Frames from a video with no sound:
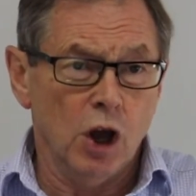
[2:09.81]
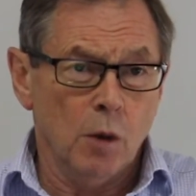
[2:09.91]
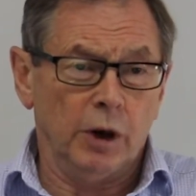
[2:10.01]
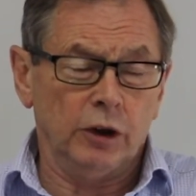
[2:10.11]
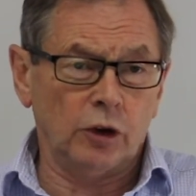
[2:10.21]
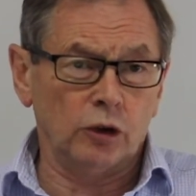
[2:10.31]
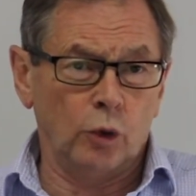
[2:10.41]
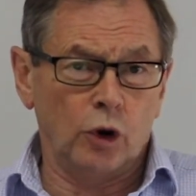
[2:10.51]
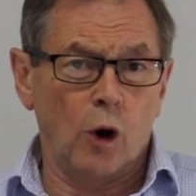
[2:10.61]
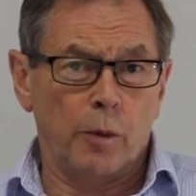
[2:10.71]
but it does
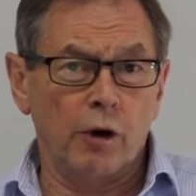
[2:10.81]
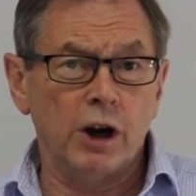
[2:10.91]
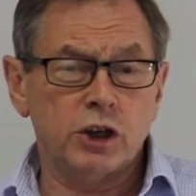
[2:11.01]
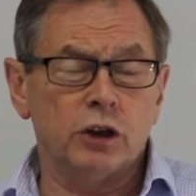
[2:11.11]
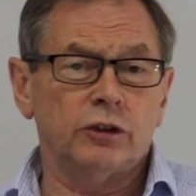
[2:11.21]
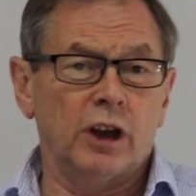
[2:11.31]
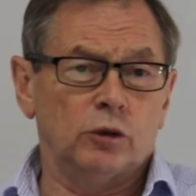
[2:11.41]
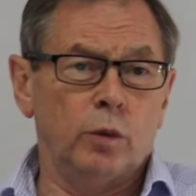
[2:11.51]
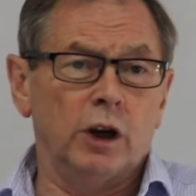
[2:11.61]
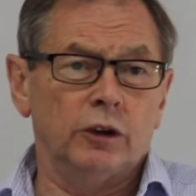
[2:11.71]
look at operations as
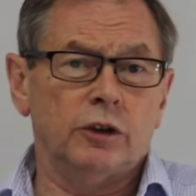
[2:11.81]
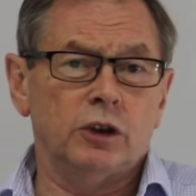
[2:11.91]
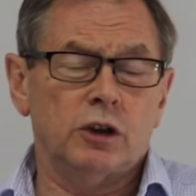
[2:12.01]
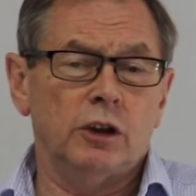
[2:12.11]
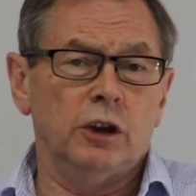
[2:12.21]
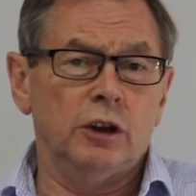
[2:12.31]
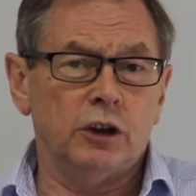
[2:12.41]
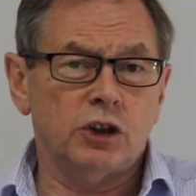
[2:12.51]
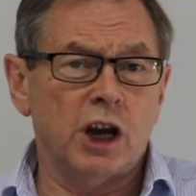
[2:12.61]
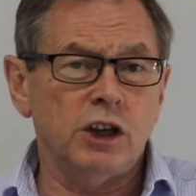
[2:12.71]
well as the
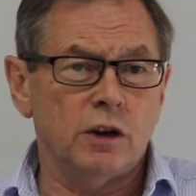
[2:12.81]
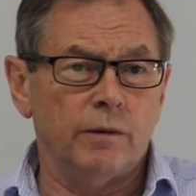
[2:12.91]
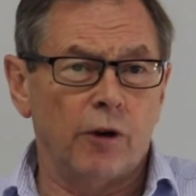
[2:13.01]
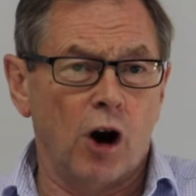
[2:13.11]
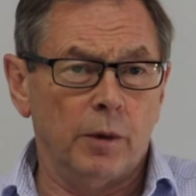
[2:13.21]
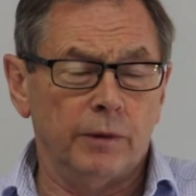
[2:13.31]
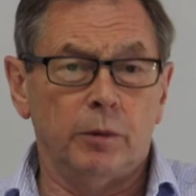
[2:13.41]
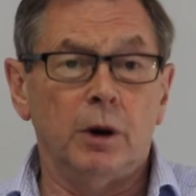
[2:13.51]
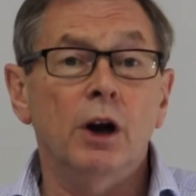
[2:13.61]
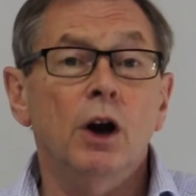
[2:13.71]
change environment
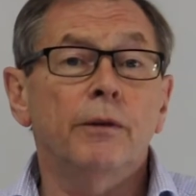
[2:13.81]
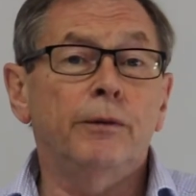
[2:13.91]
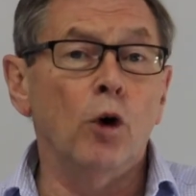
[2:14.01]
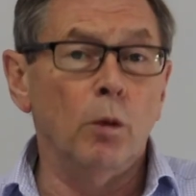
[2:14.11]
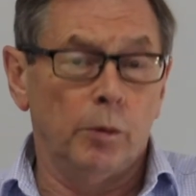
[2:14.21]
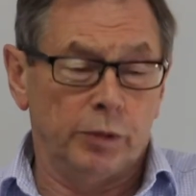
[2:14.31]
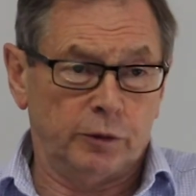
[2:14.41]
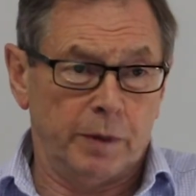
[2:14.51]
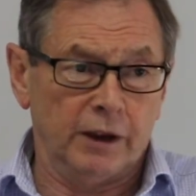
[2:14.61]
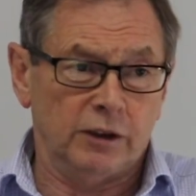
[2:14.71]
from a formal
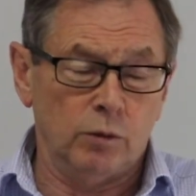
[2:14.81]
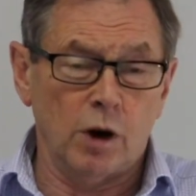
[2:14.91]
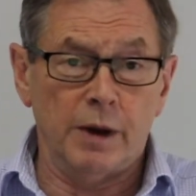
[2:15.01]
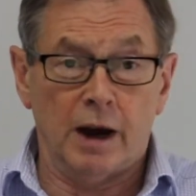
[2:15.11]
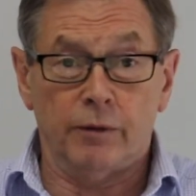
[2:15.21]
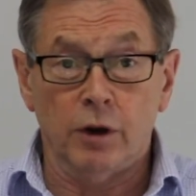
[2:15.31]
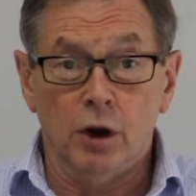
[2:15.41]
perspective, where we have